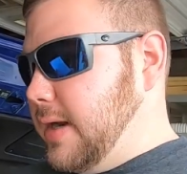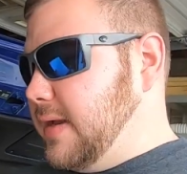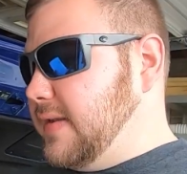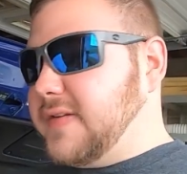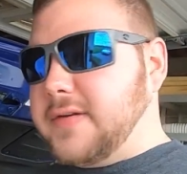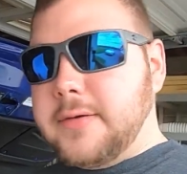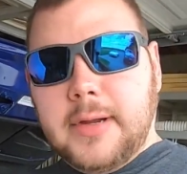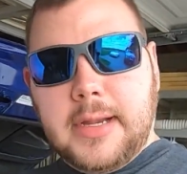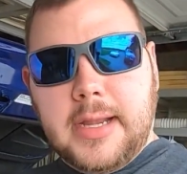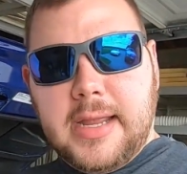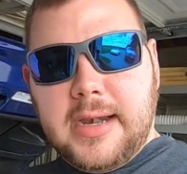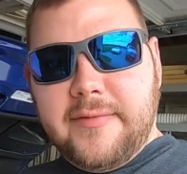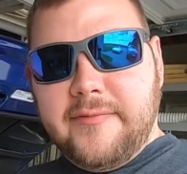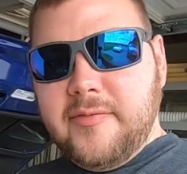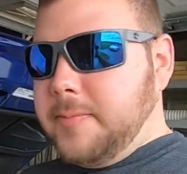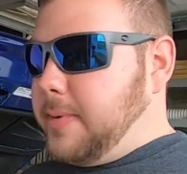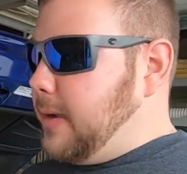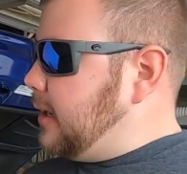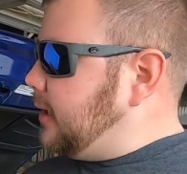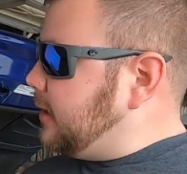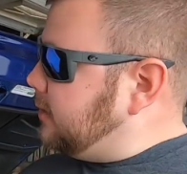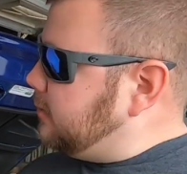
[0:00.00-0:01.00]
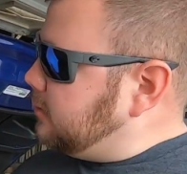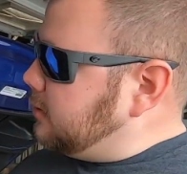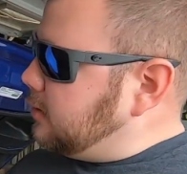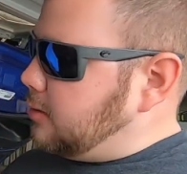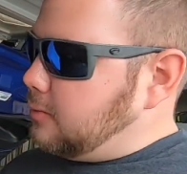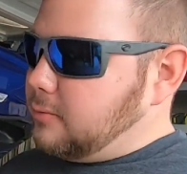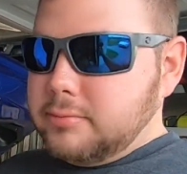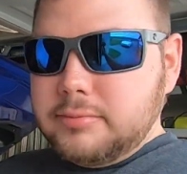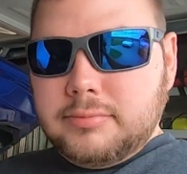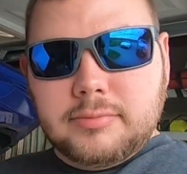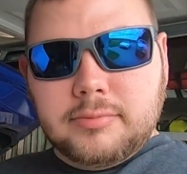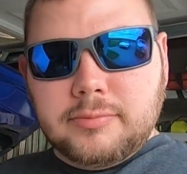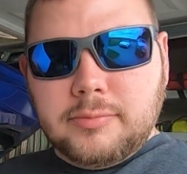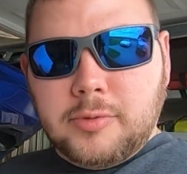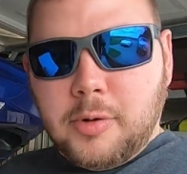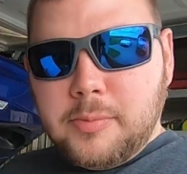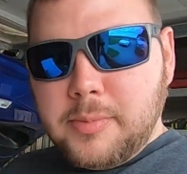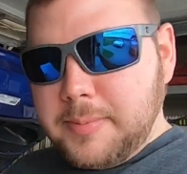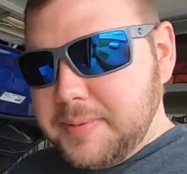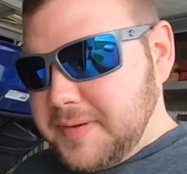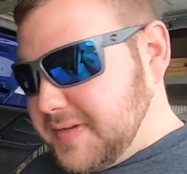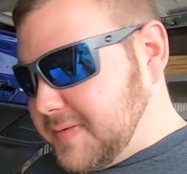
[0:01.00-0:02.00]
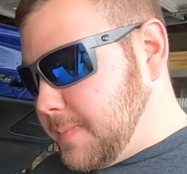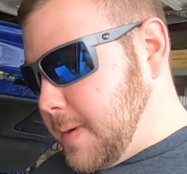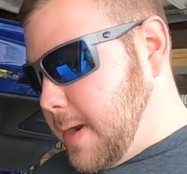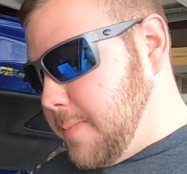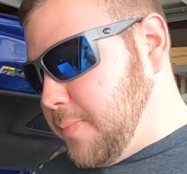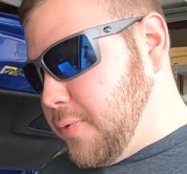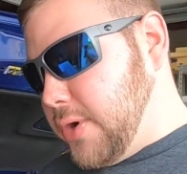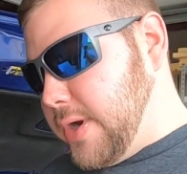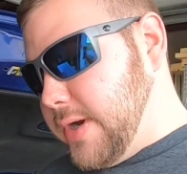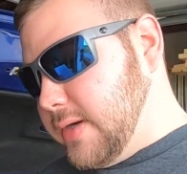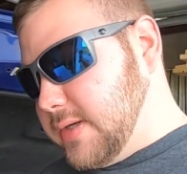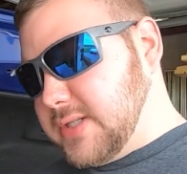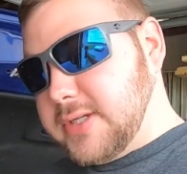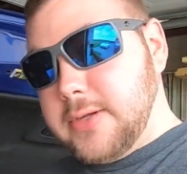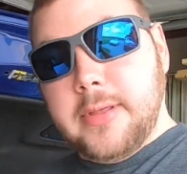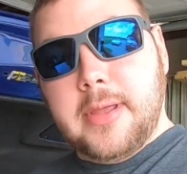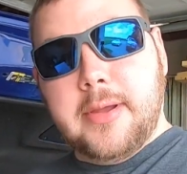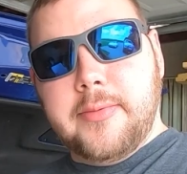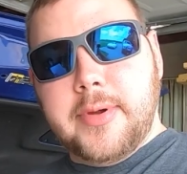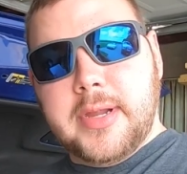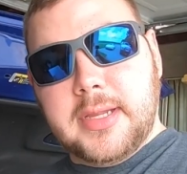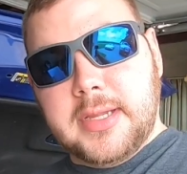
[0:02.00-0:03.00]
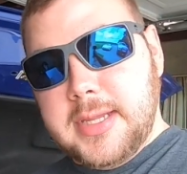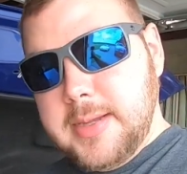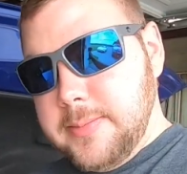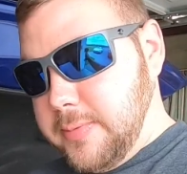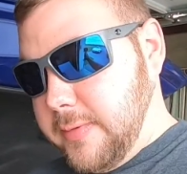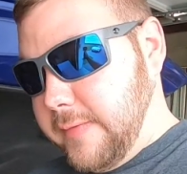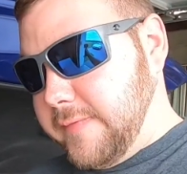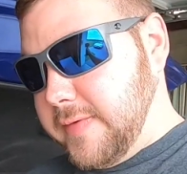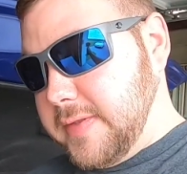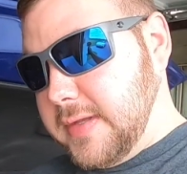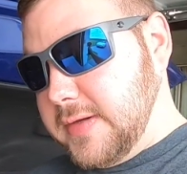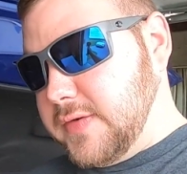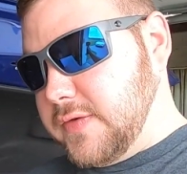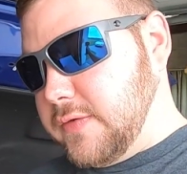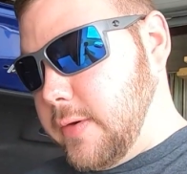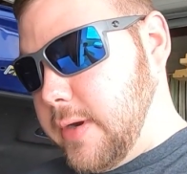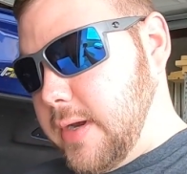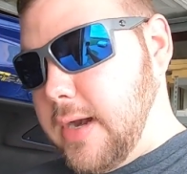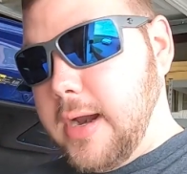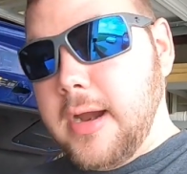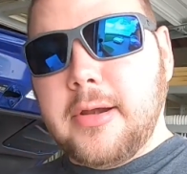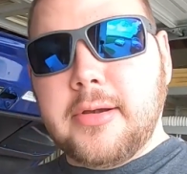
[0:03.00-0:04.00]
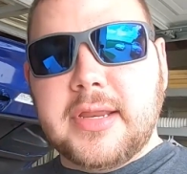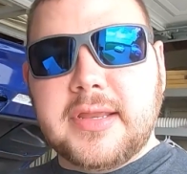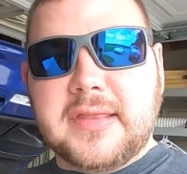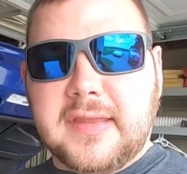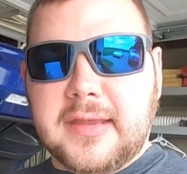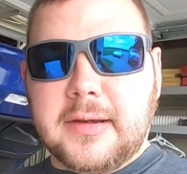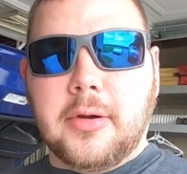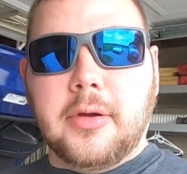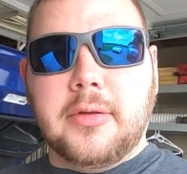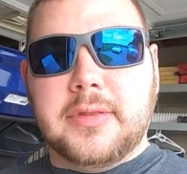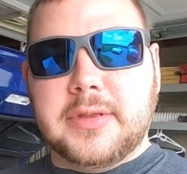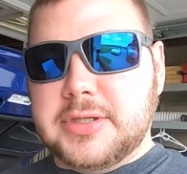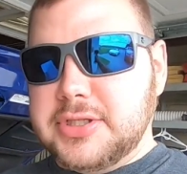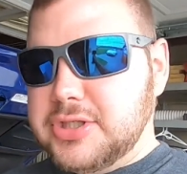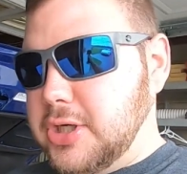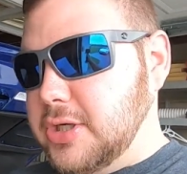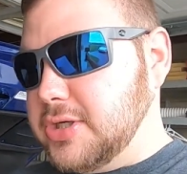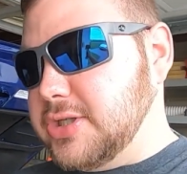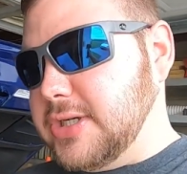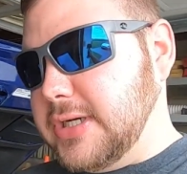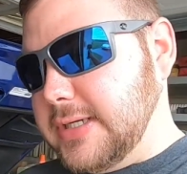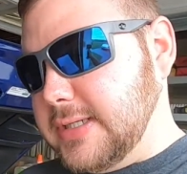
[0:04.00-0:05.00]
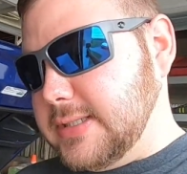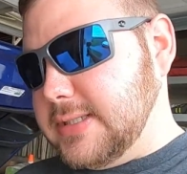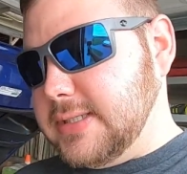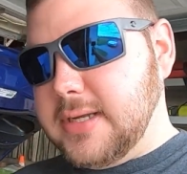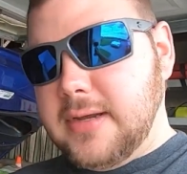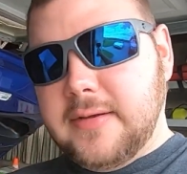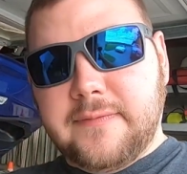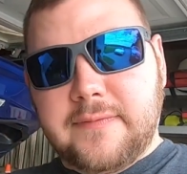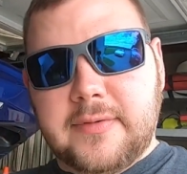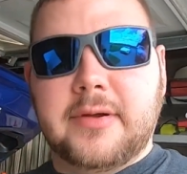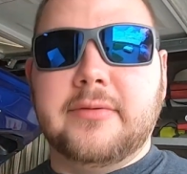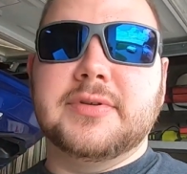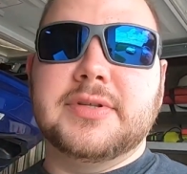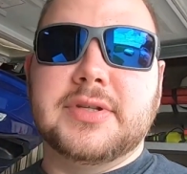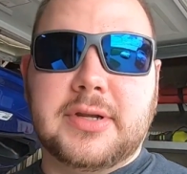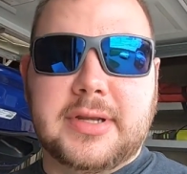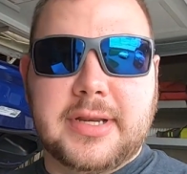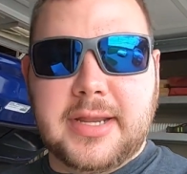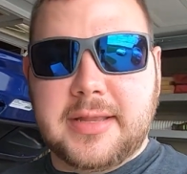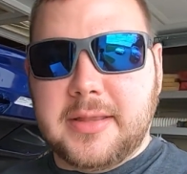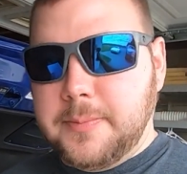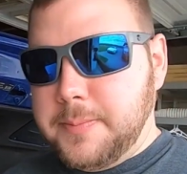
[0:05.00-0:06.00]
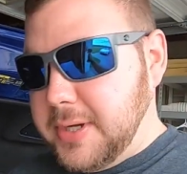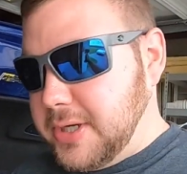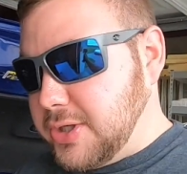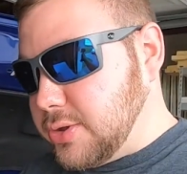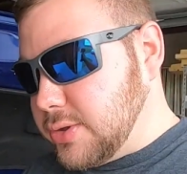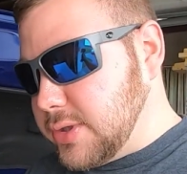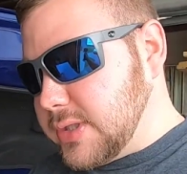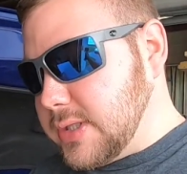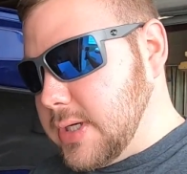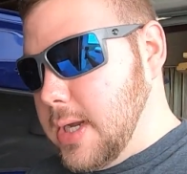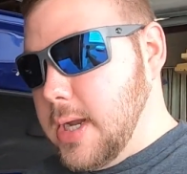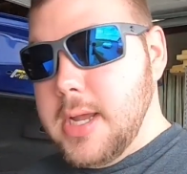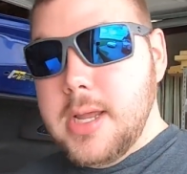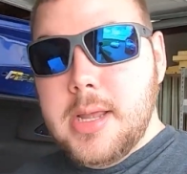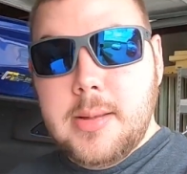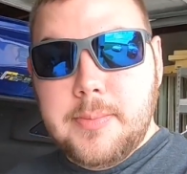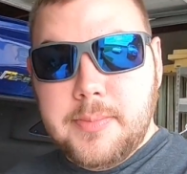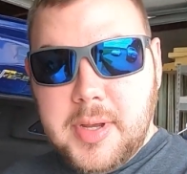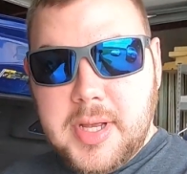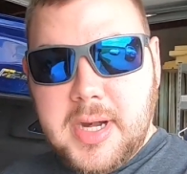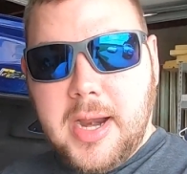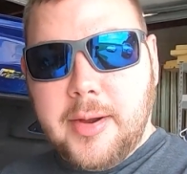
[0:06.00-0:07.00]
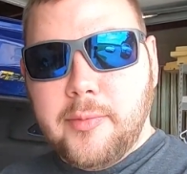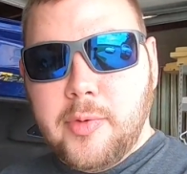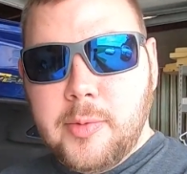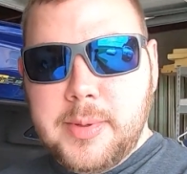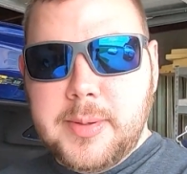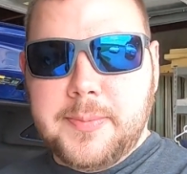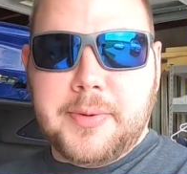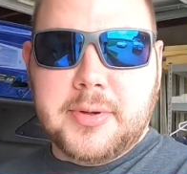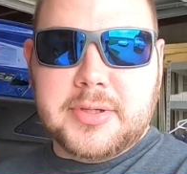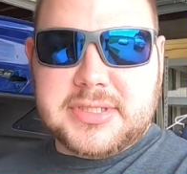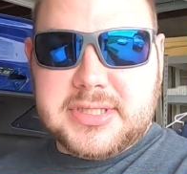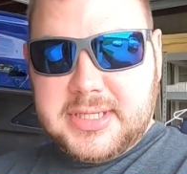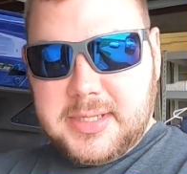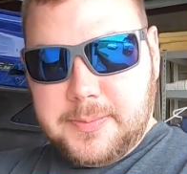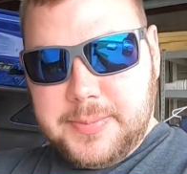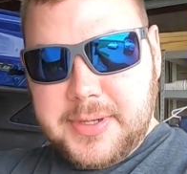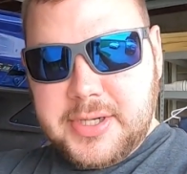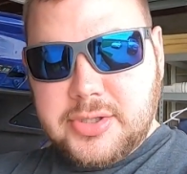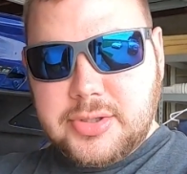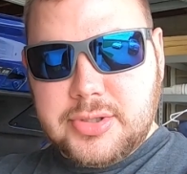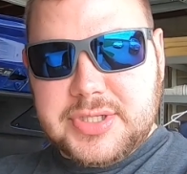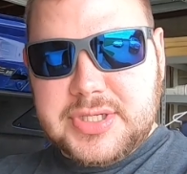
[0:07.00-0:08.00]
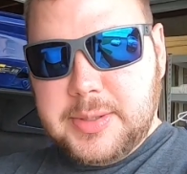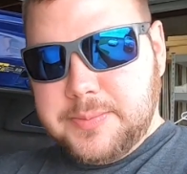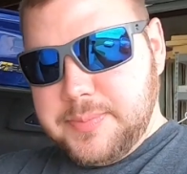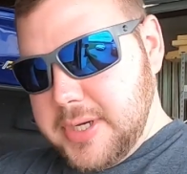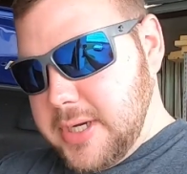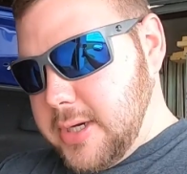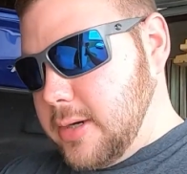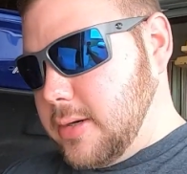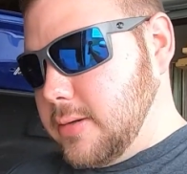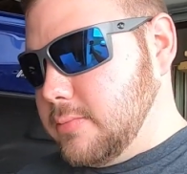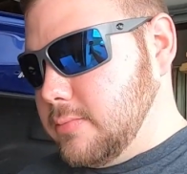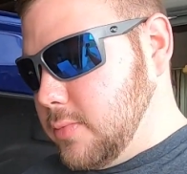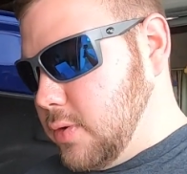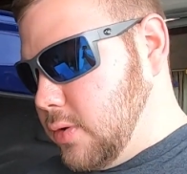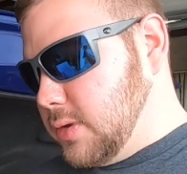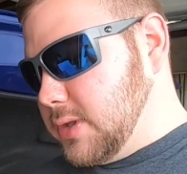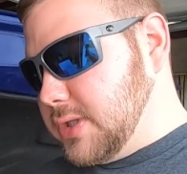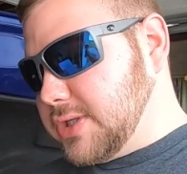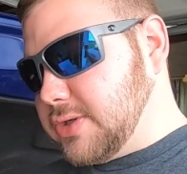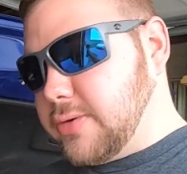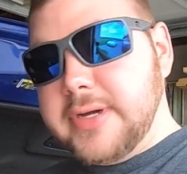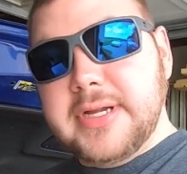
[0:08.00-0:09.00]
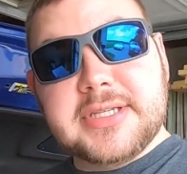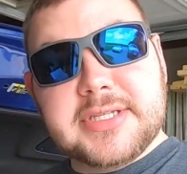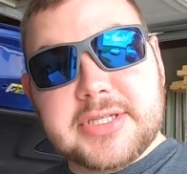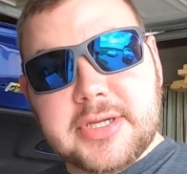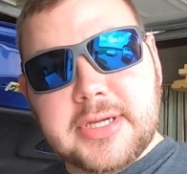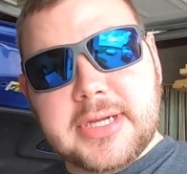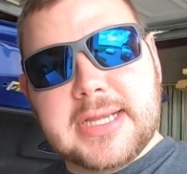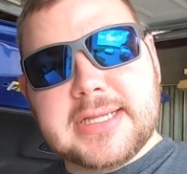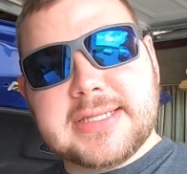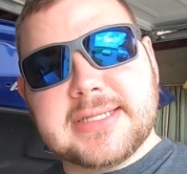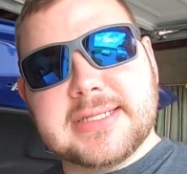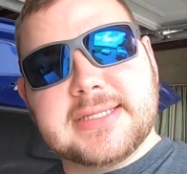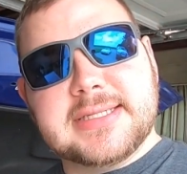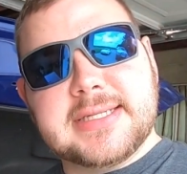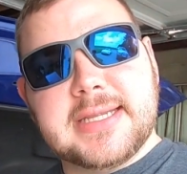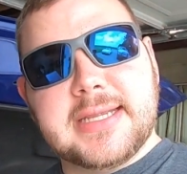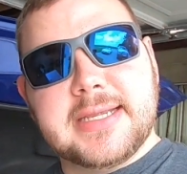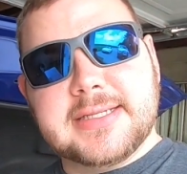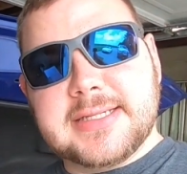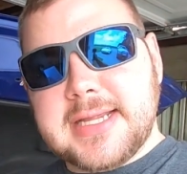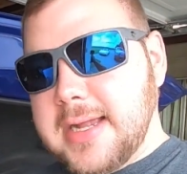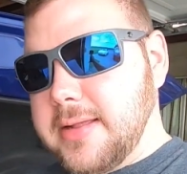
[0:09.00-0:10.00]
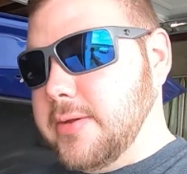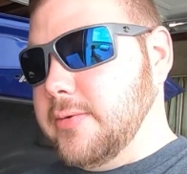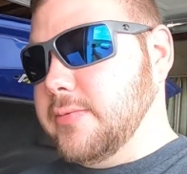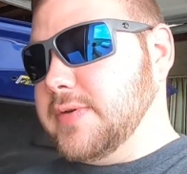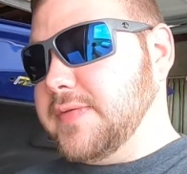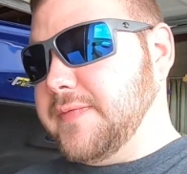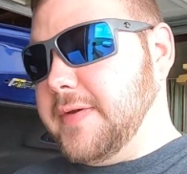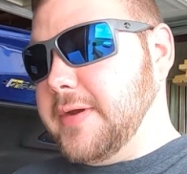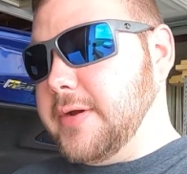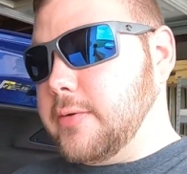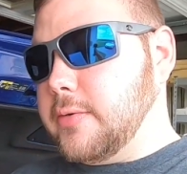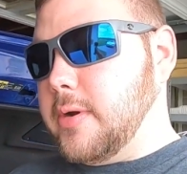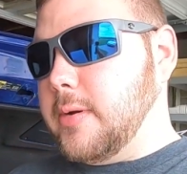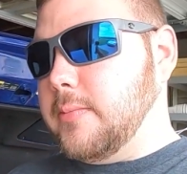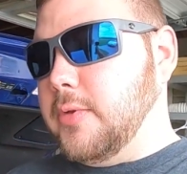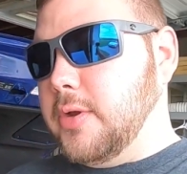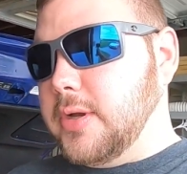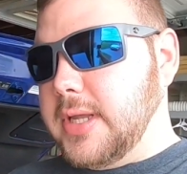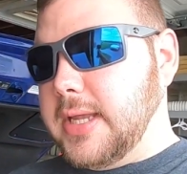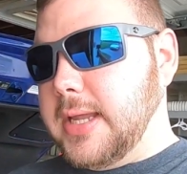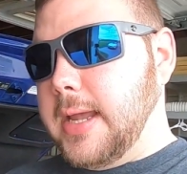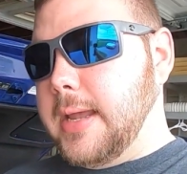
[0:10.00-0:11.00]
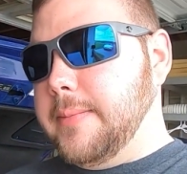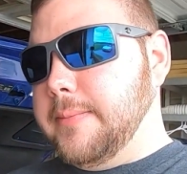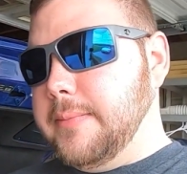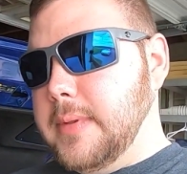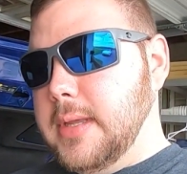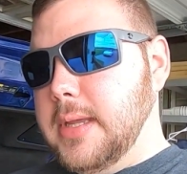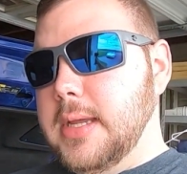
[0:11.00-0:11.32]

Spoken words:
right, so I got everybody, on my piece of paper here so that way I can keep everything straight. I already did all the judging and stuff when I was looking at the pictures, but I will be posting the pictures up here on the screen so you guys can see exactly which vehicle I'm looking at.